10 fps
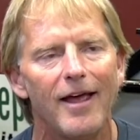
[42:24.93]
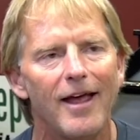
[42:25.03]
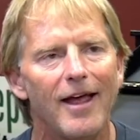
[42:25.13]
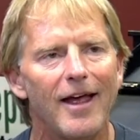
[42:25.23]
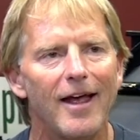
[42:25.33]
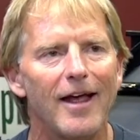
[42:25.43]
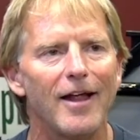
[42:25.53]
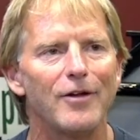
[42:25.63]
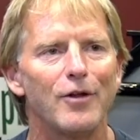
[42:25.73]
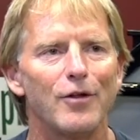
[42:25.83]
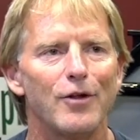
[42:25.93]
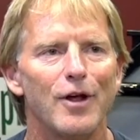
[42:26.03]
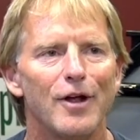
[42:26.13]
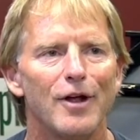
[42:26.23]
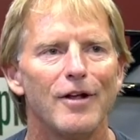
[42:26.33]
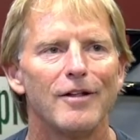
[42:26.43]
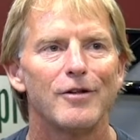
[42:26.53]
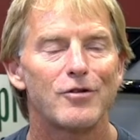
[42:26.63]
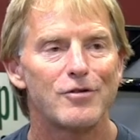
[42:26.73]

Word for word: And the, the,